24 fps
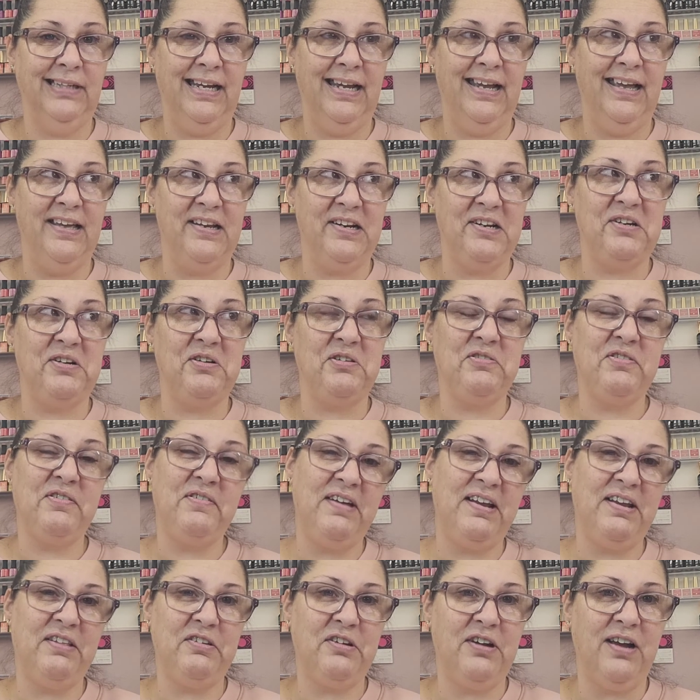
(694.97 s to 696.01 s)
And I know they've
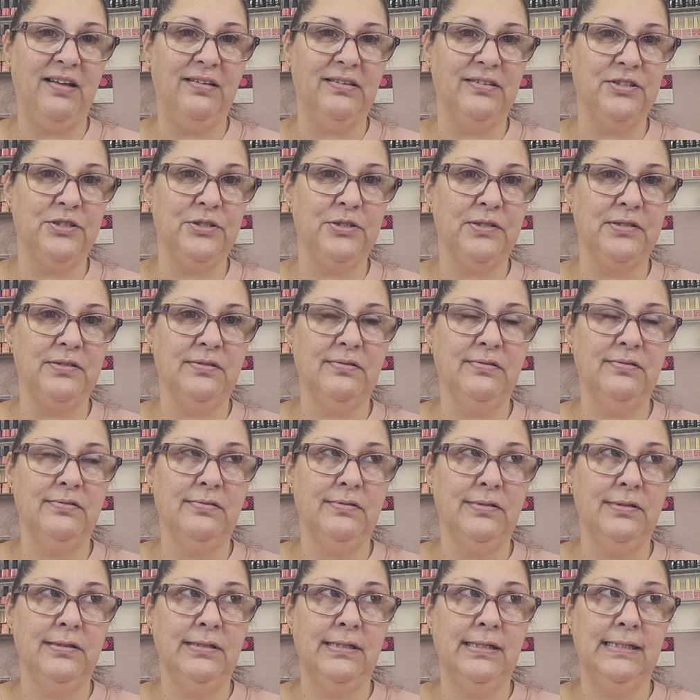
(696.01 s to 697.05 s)
got other colors.
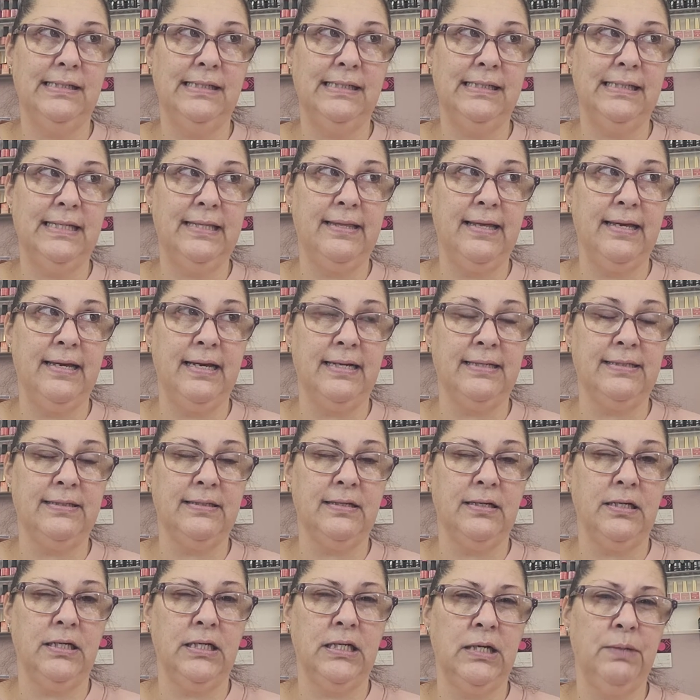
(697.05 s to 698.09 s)
I think I
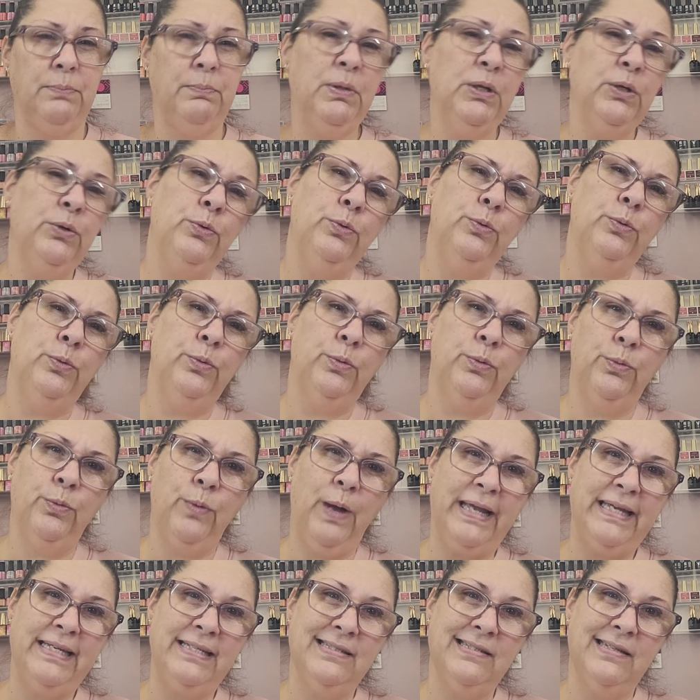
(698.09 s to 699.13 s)
saw blue,
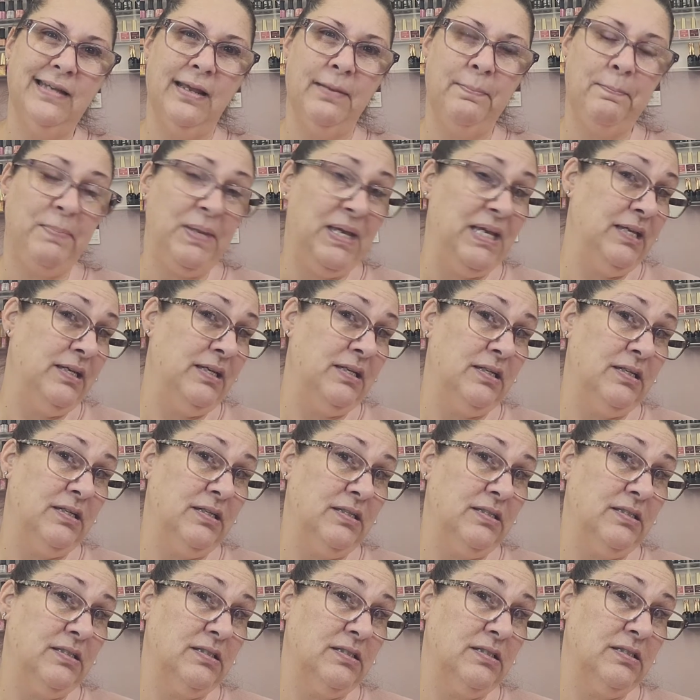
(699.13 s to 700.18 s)
white, and pink,
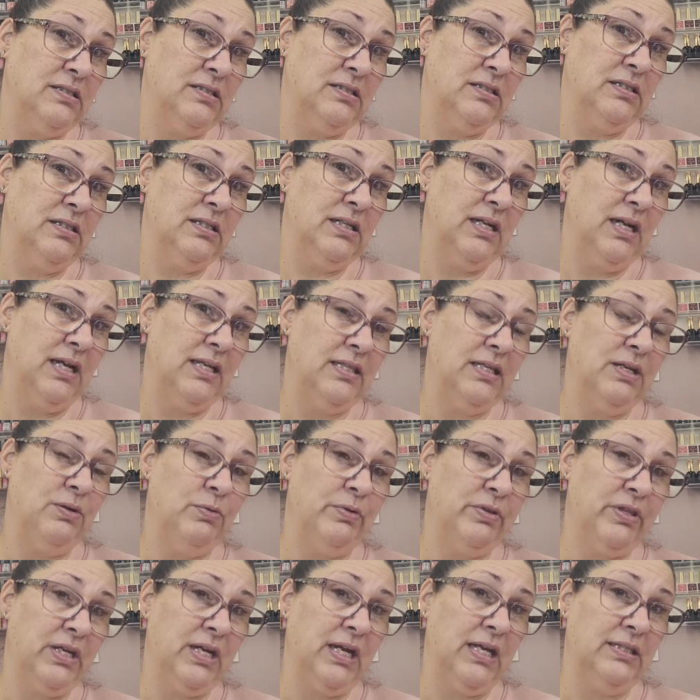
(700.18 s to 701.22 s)
I think
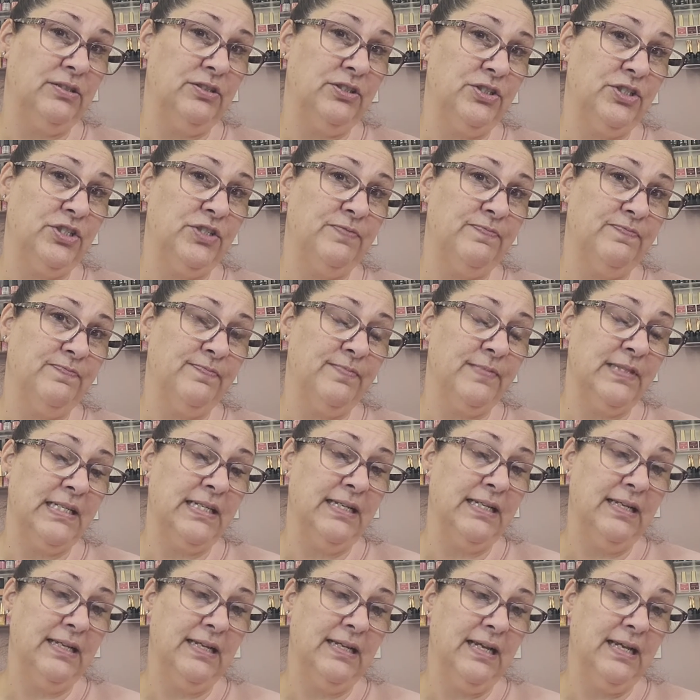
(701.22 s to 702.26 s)
were the colors.
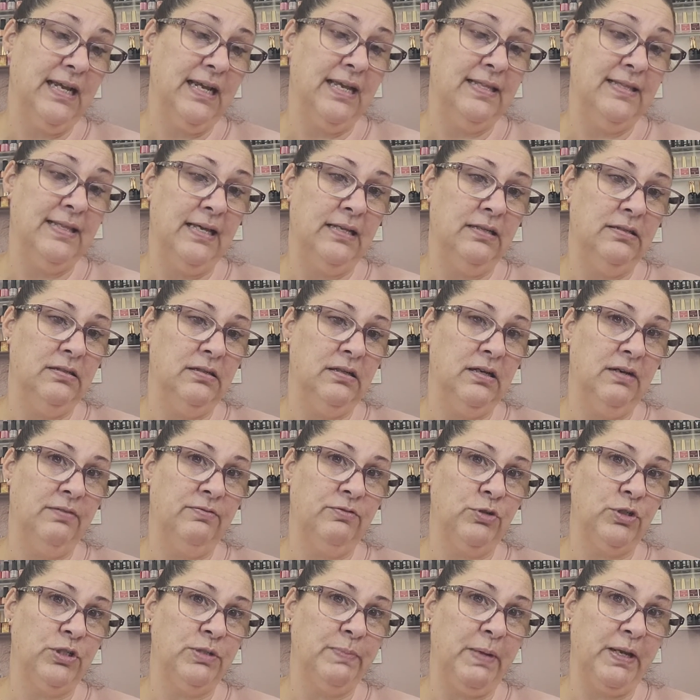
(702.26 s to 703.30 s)
And then, of
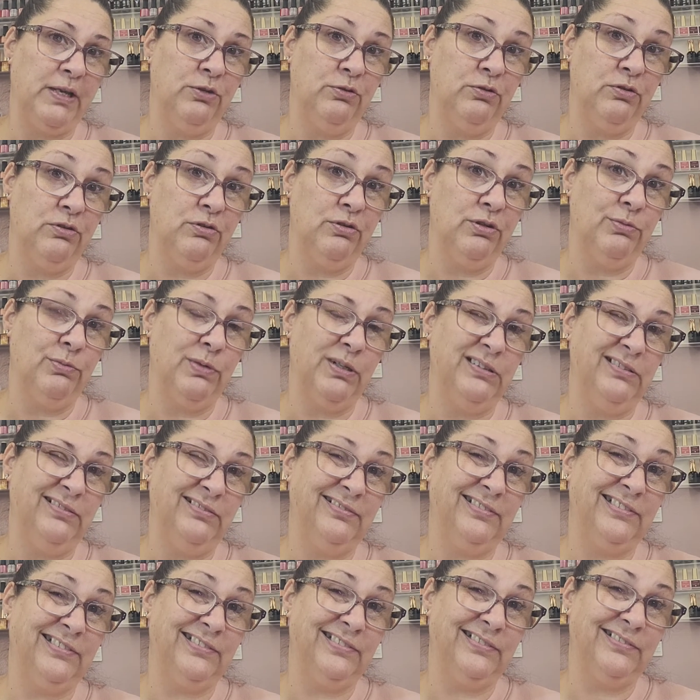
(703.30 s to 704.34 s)
course, my unicorn one.
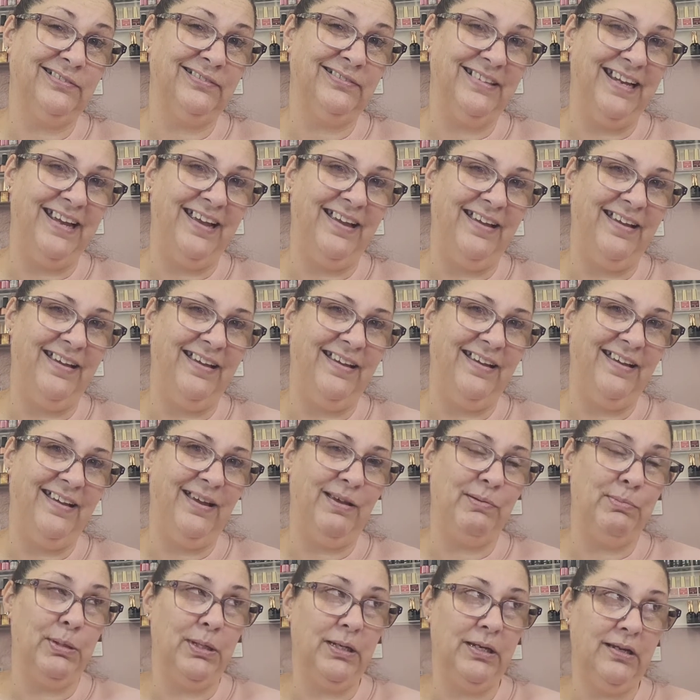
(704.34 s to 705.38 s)

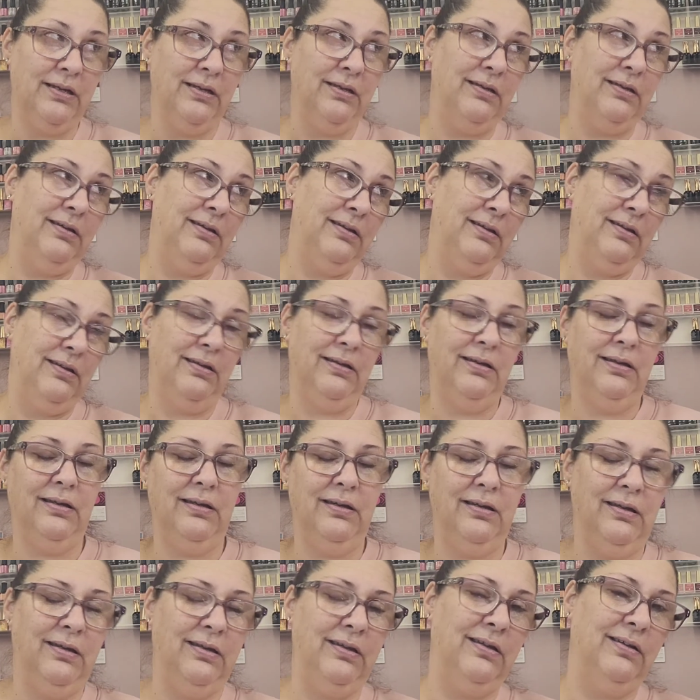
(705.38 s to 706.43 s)
Yeah,
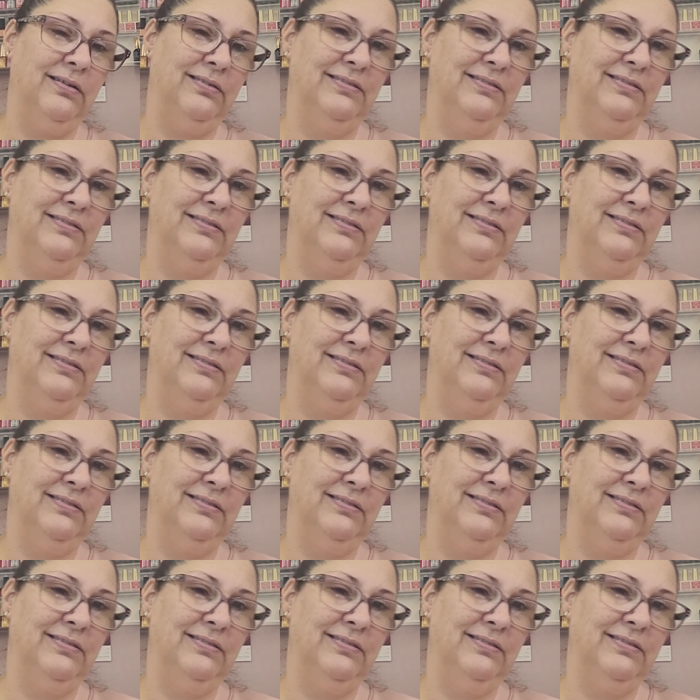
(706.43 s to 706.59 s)
buddy.